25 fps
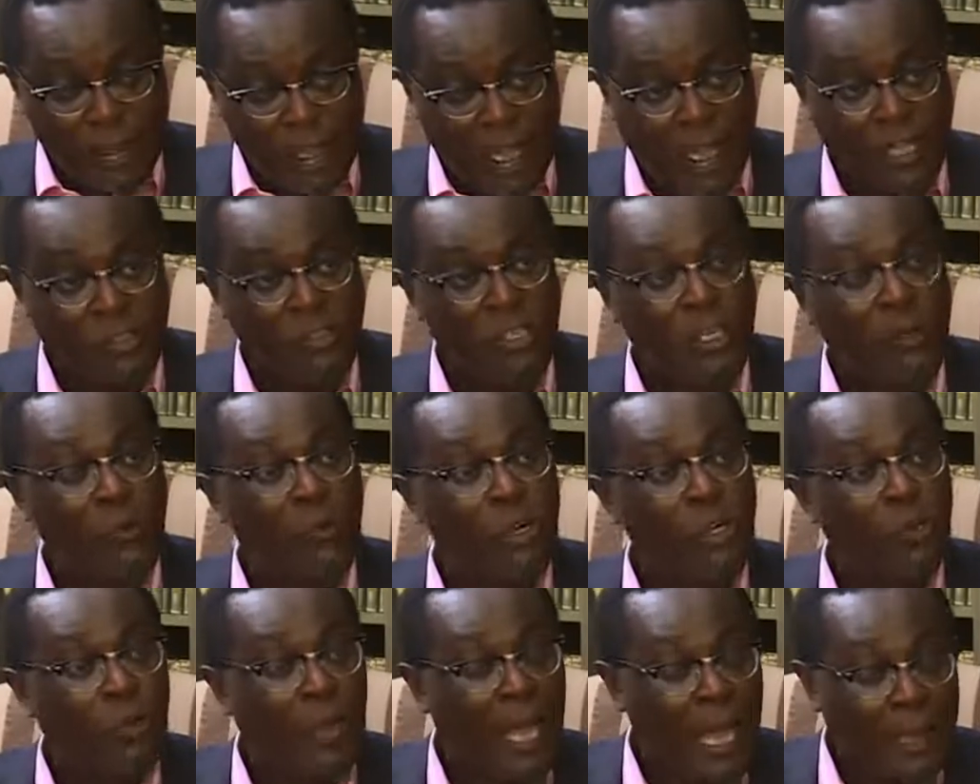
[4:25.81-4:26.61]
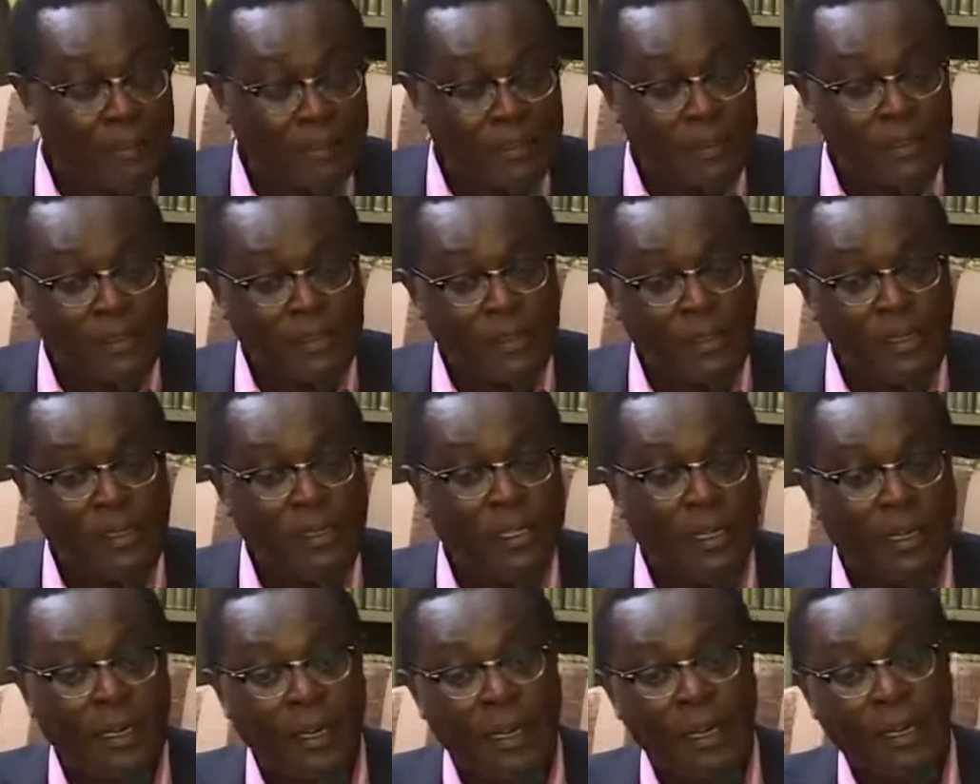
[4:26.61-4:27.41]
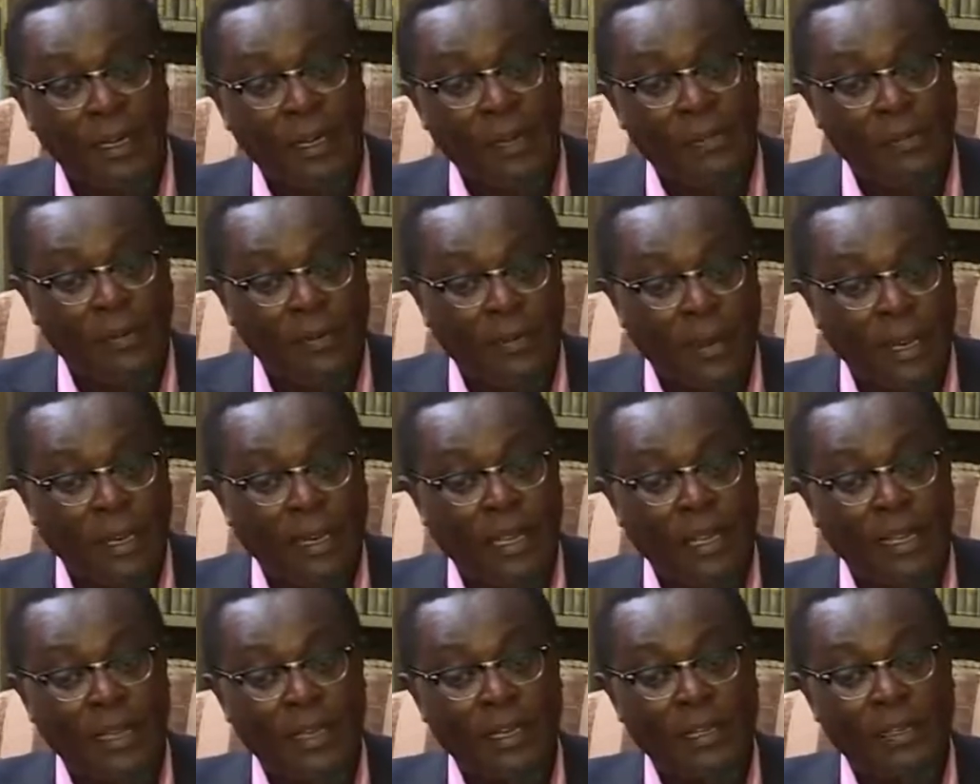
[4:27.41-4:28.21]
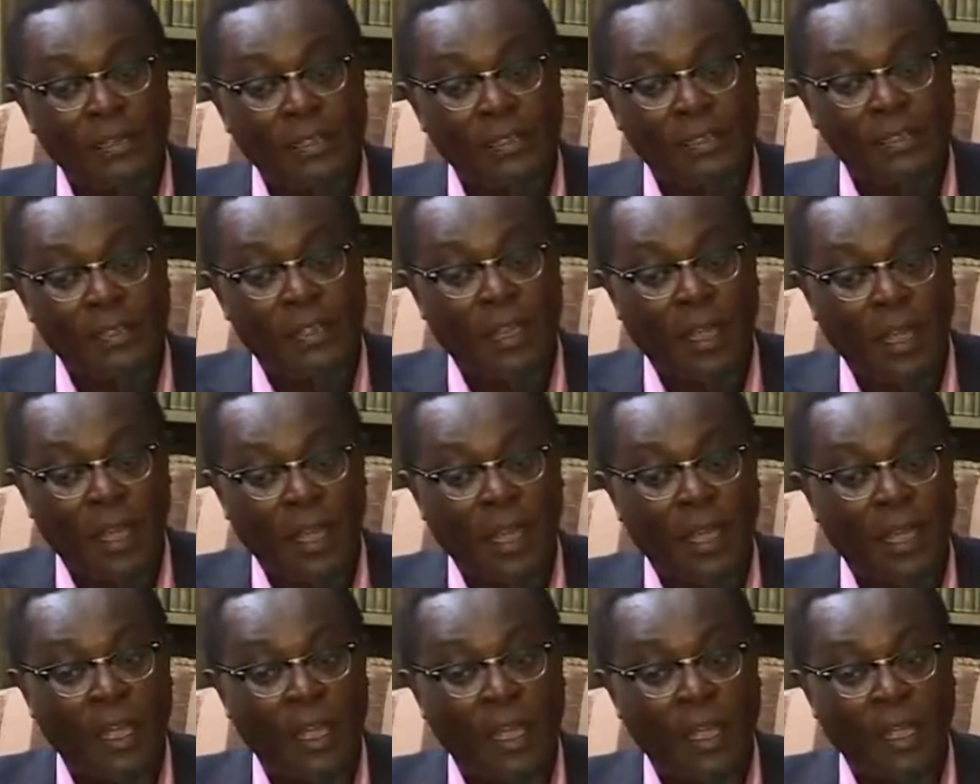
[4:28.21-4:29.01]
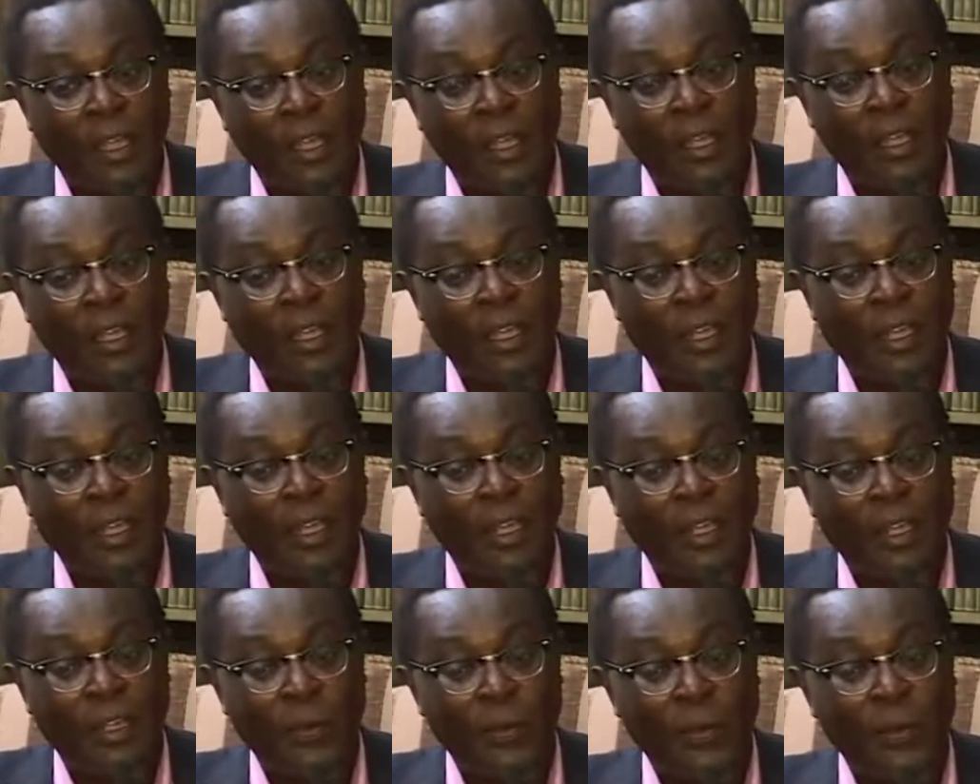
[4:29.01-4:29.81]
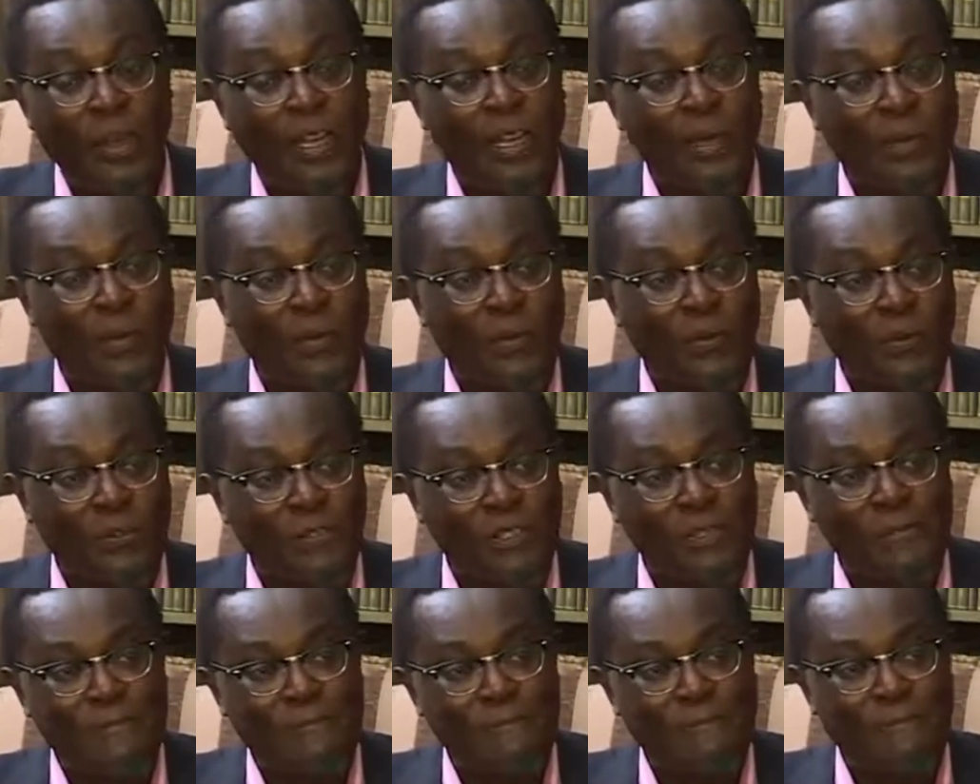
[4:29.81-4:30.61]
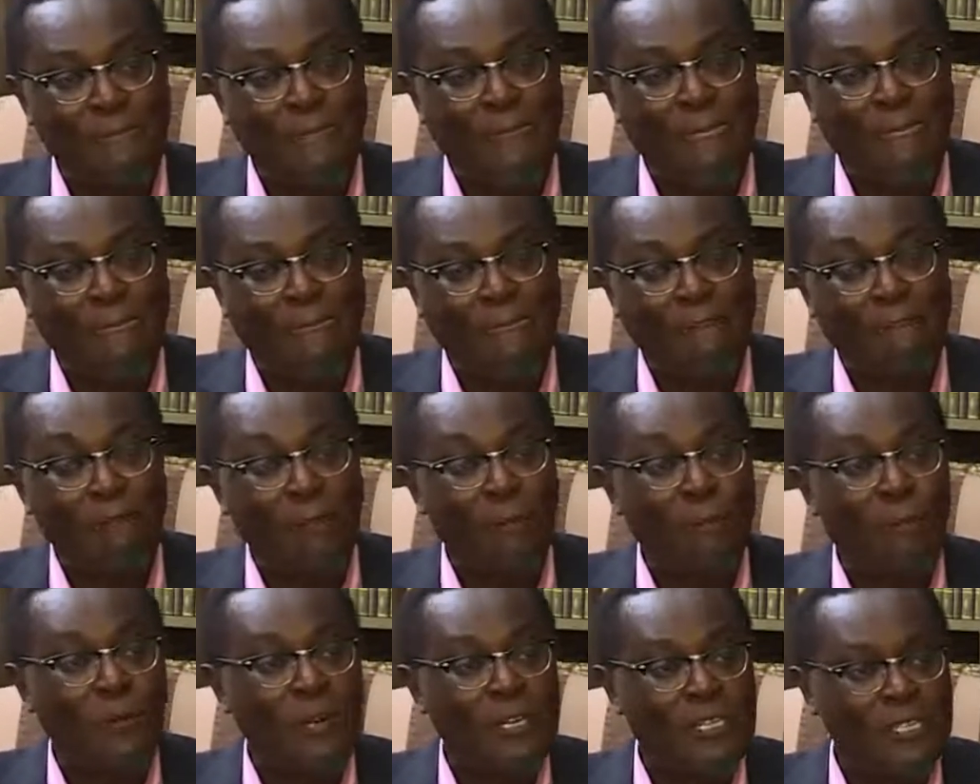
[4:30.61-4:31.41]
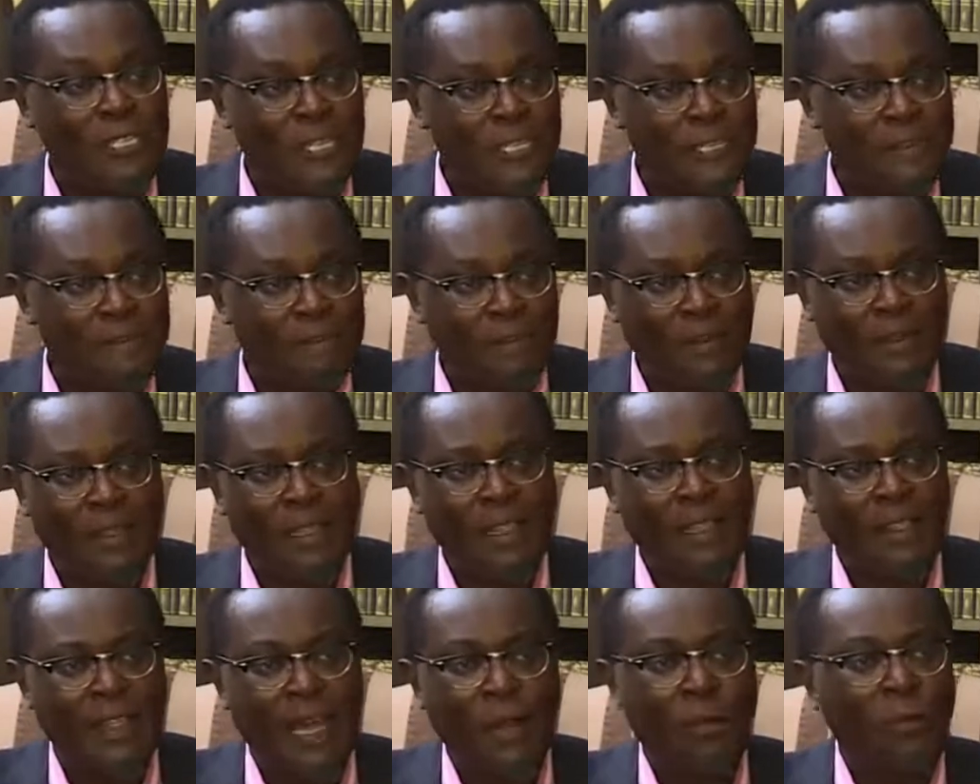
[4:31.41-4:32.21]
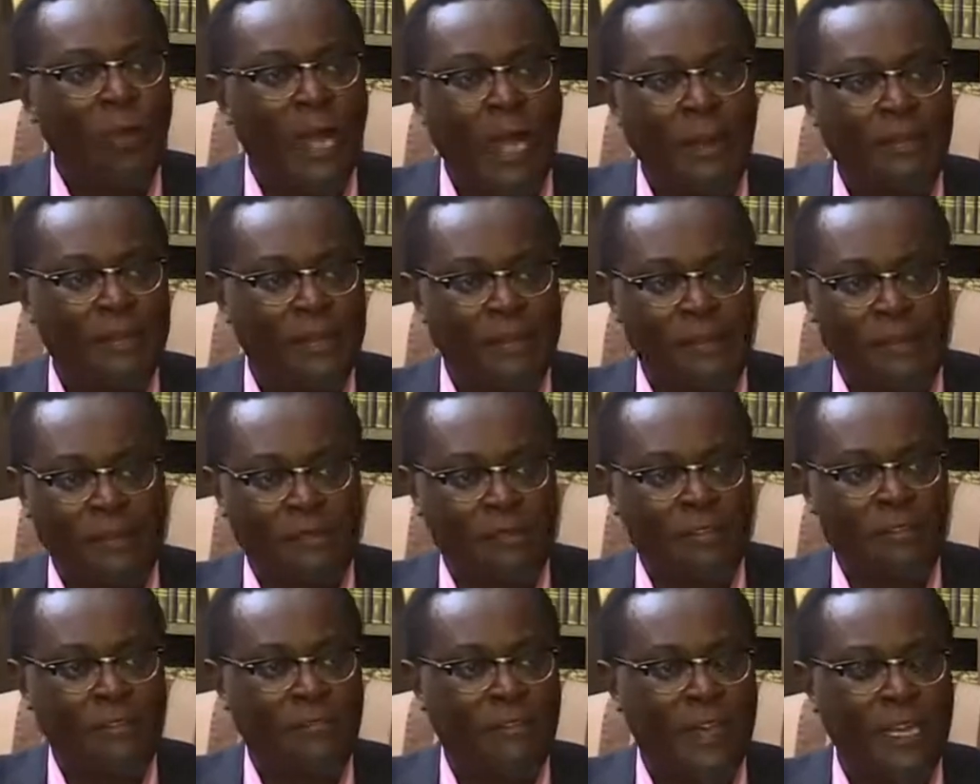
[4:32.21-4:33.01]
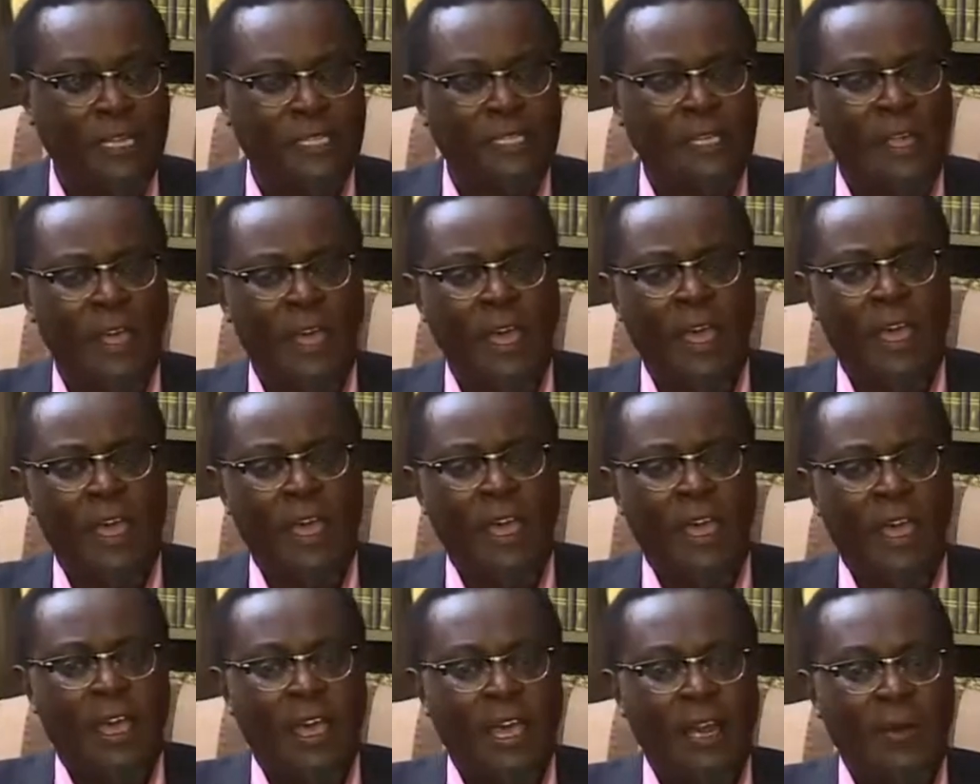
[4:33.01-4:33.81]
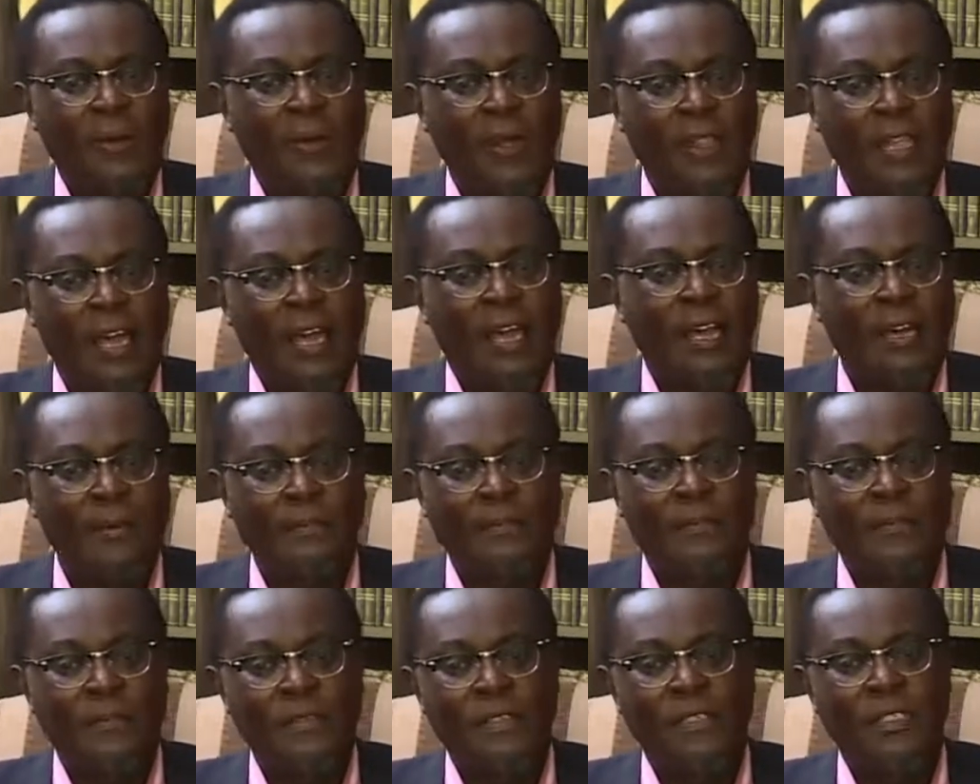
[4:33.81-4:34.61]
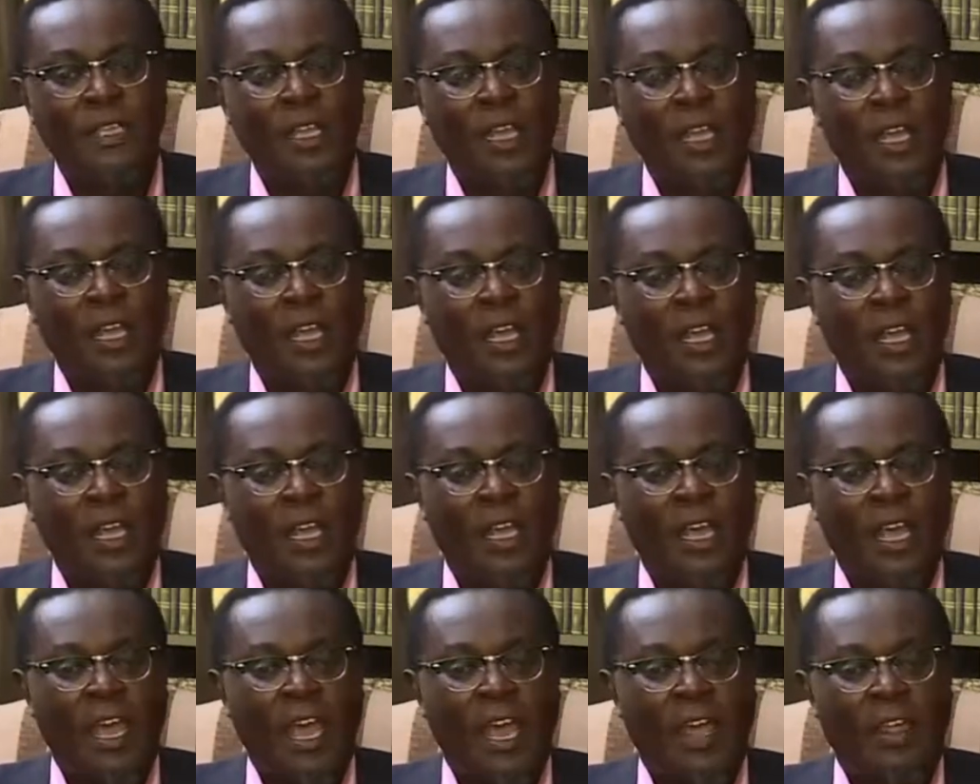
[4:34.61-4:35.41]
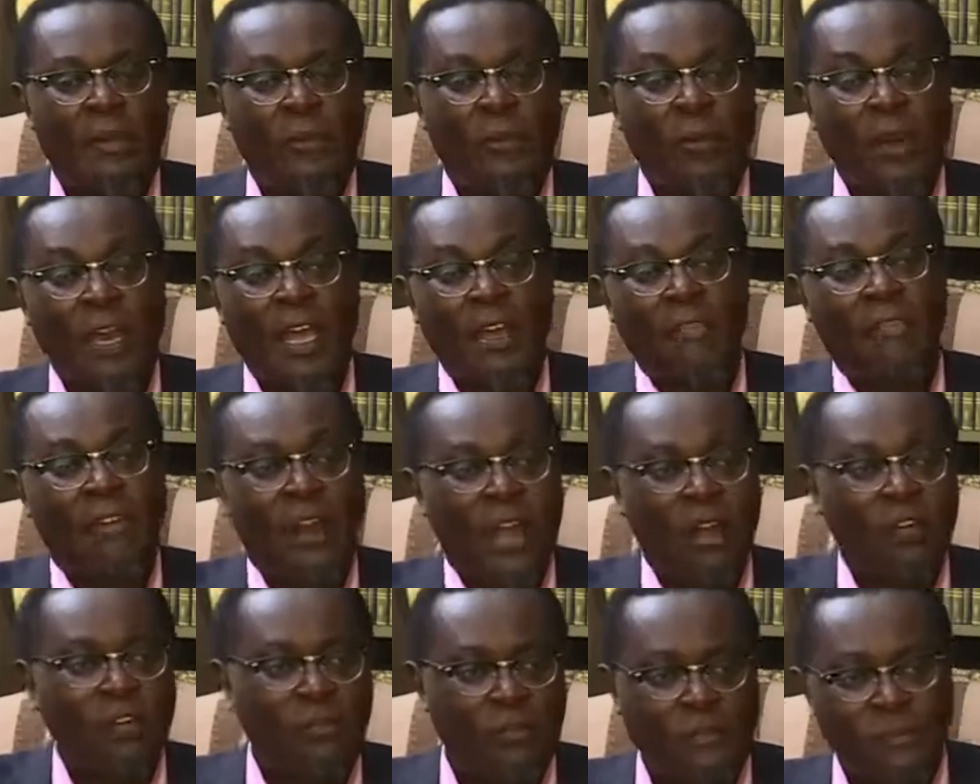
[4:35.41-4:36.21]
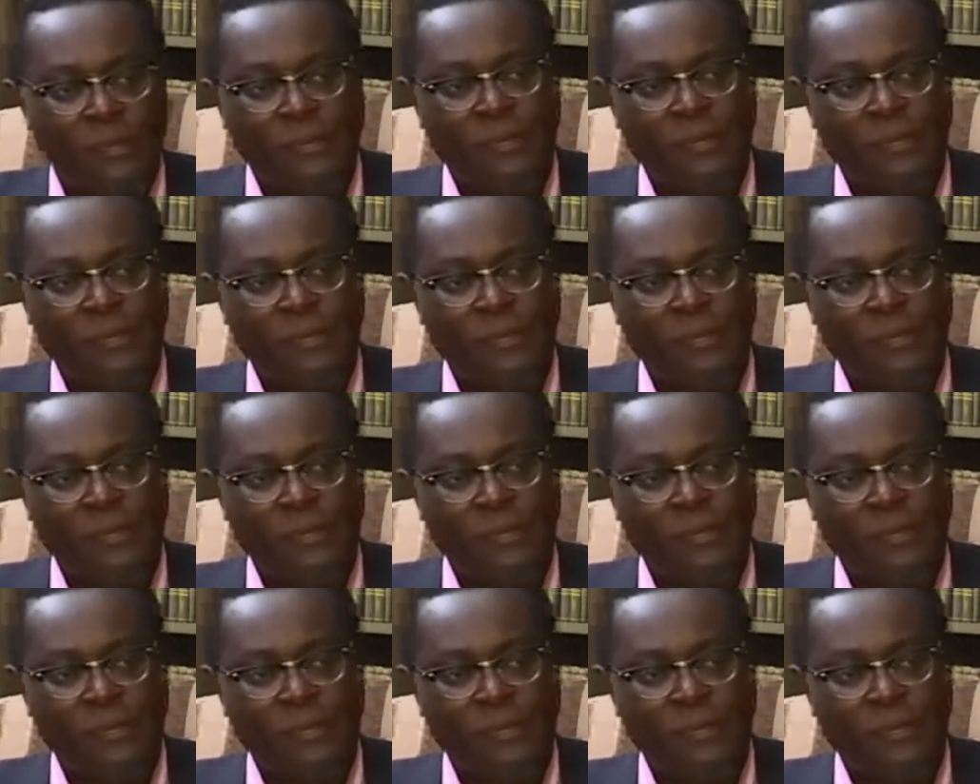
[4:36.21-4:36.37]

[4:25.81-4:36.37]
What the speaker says: Actually, what will happen is that Raila will run against William Ruto for president. That will happen for a fact. And when that happens, we'll have a runoff.